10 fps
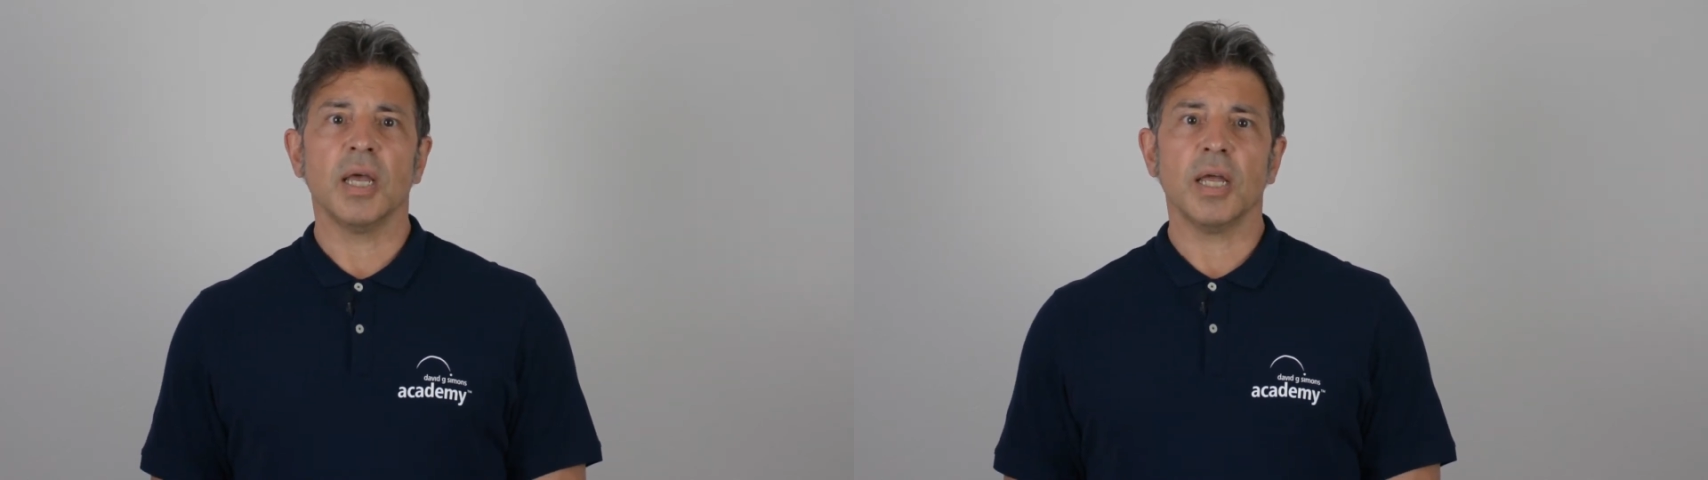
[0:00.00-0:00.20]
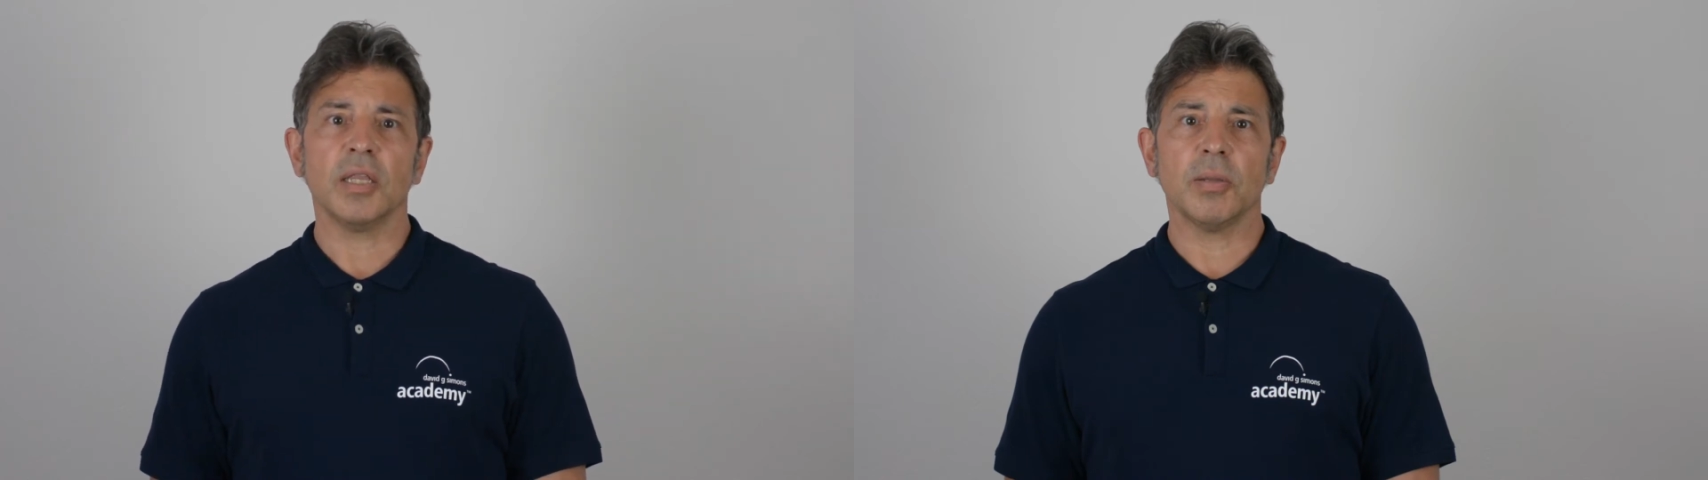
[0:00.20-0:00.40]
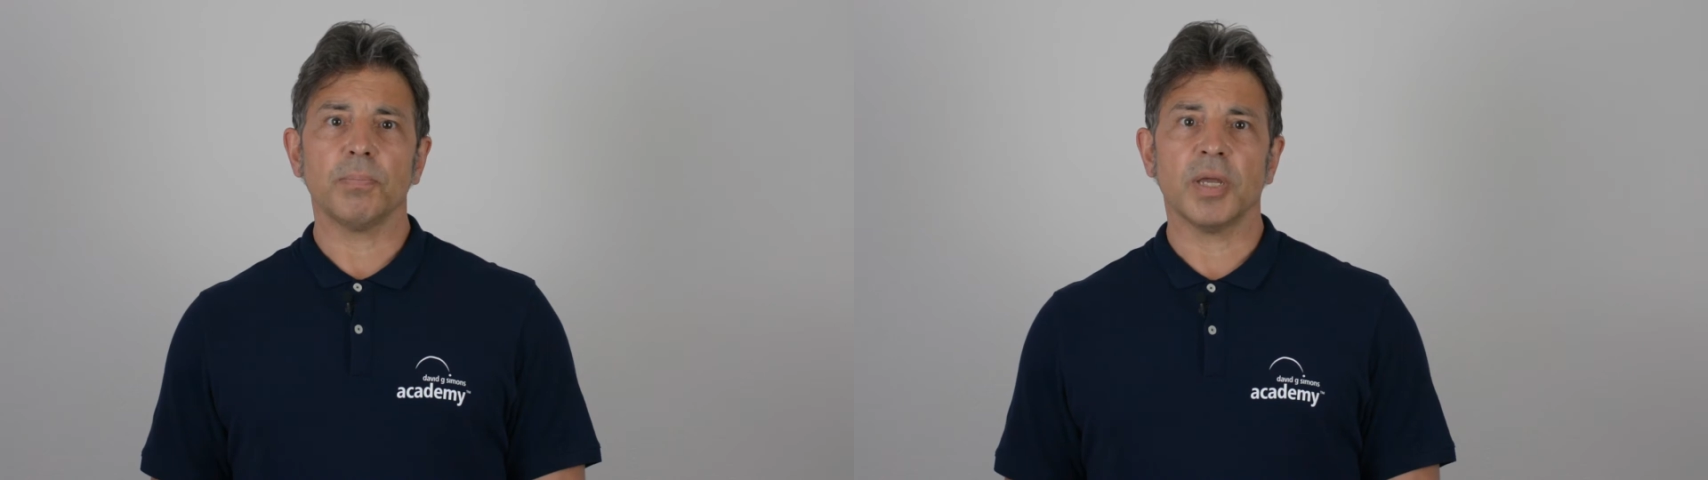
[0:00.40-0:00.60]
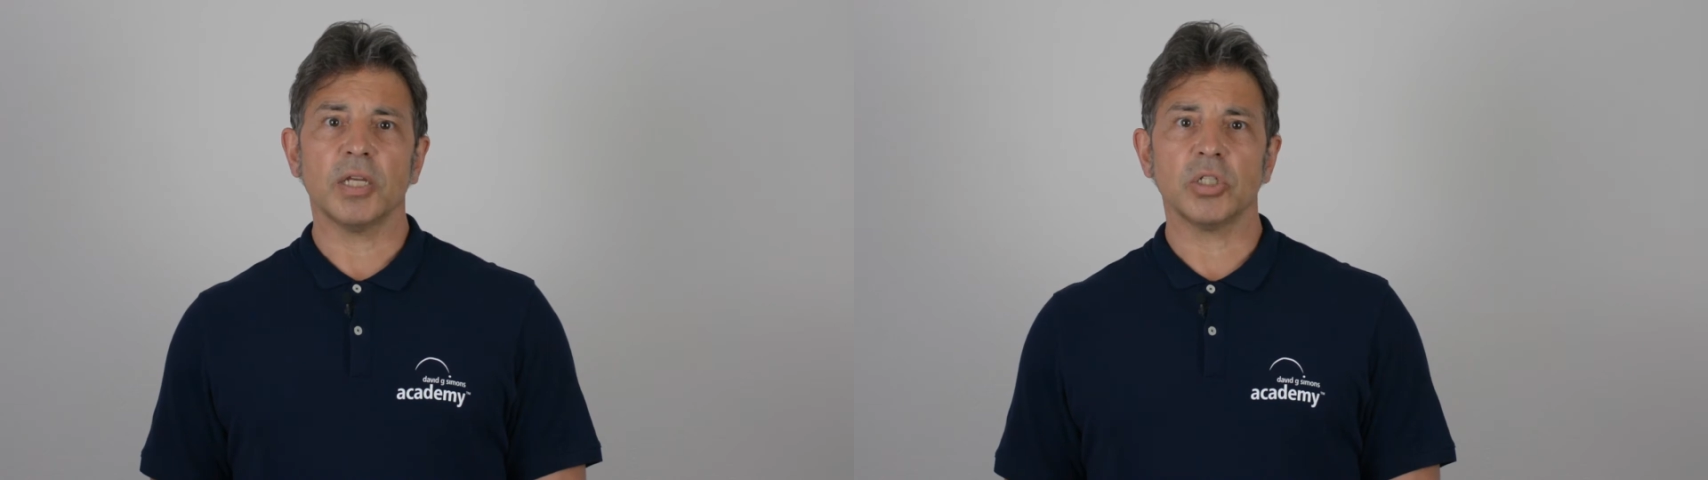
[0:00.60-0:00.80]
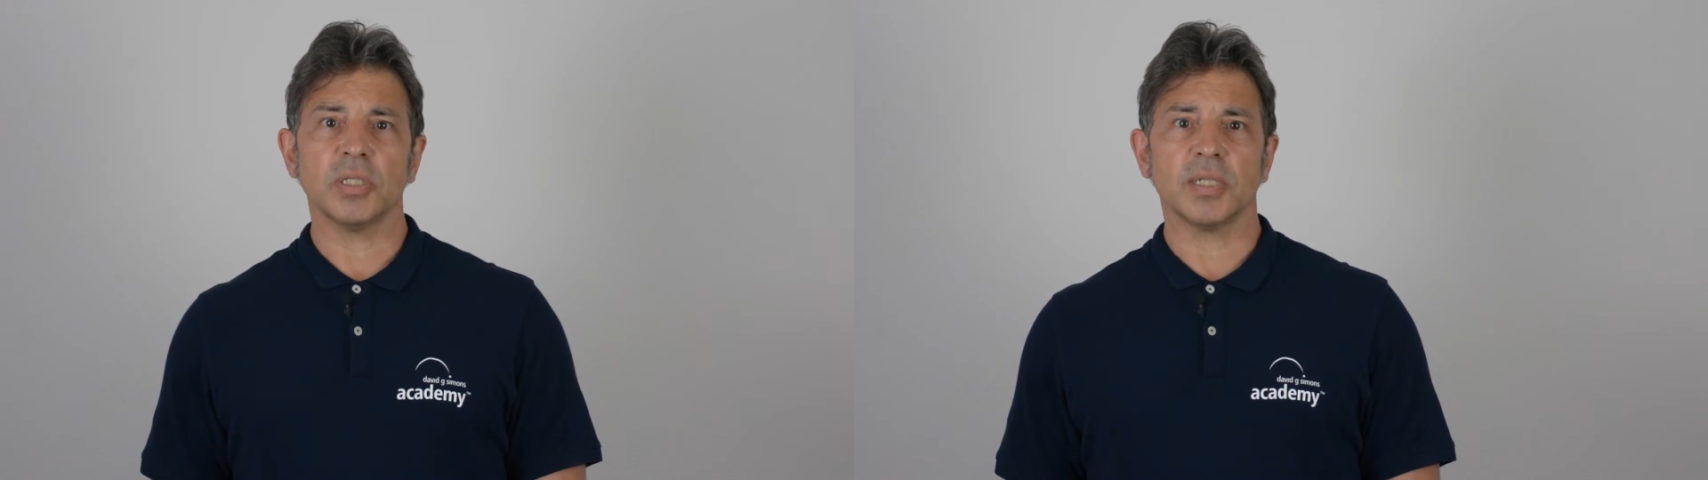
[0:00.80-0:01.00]
and the
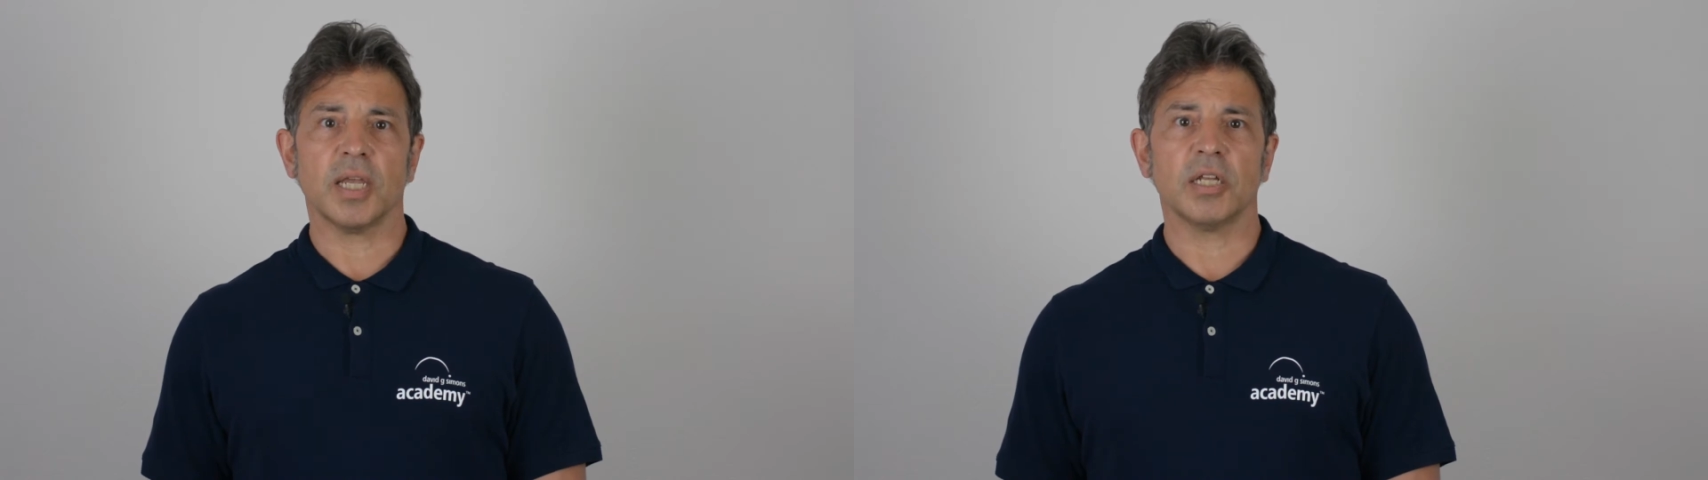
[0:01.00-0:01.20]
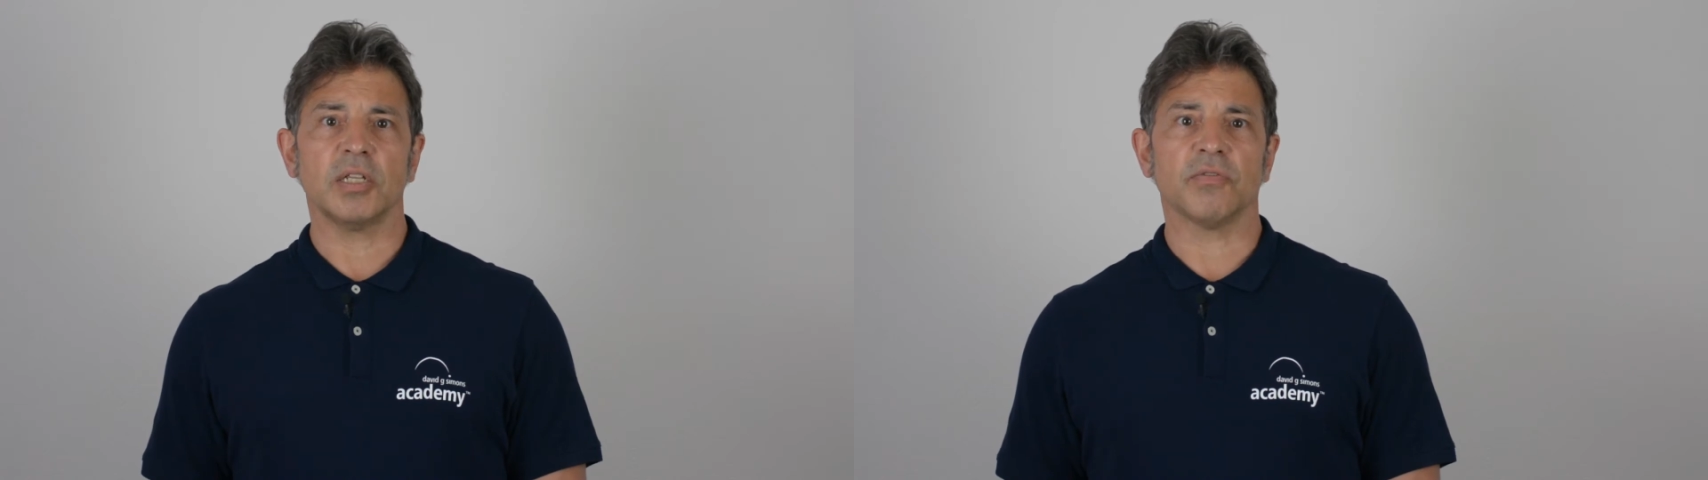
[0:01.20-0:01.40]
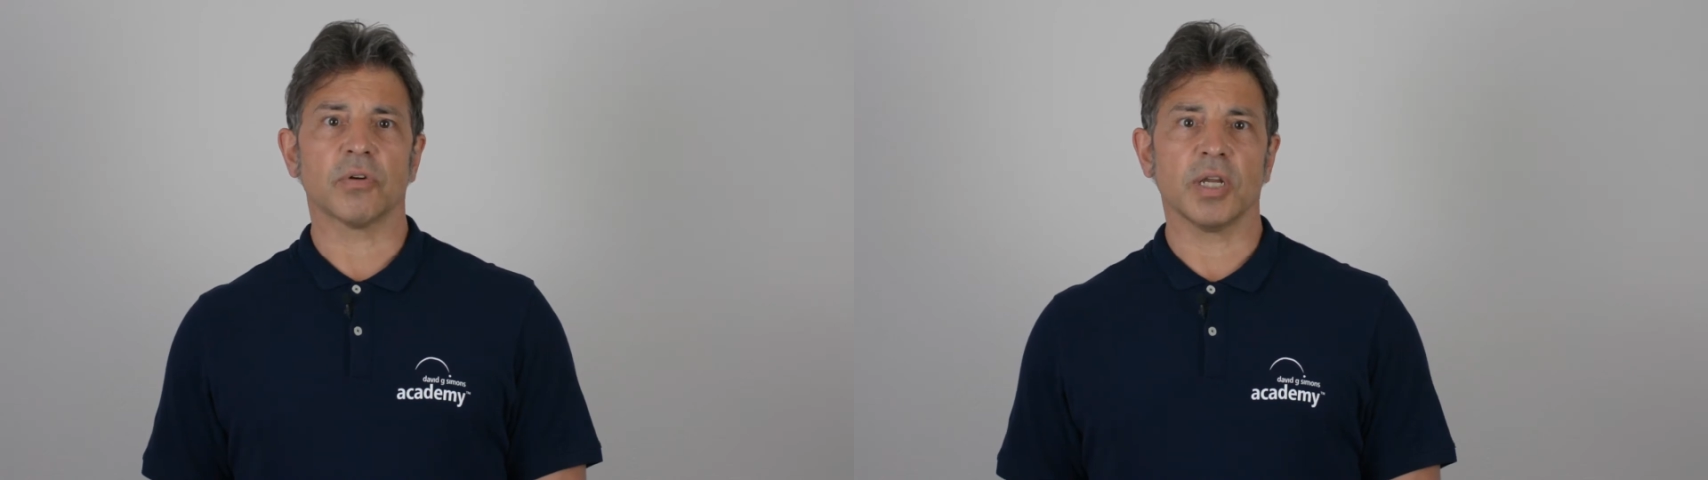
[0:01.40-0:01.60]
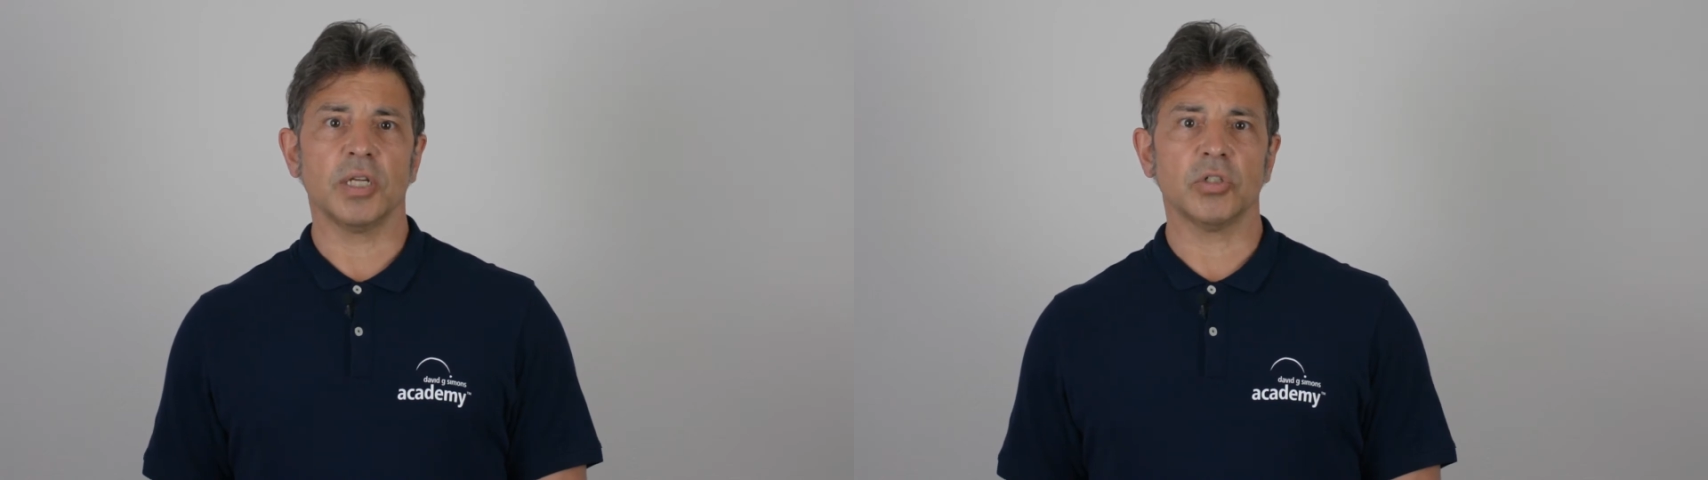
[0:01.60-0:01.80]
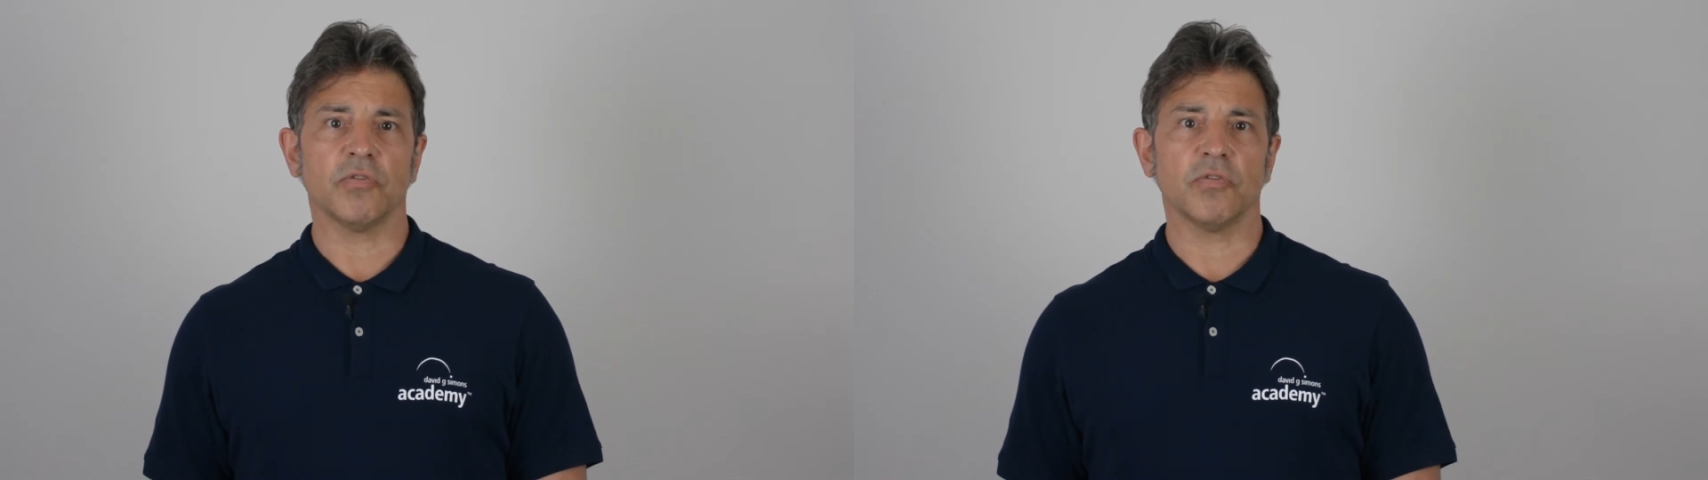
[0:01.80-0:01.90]
patient's active range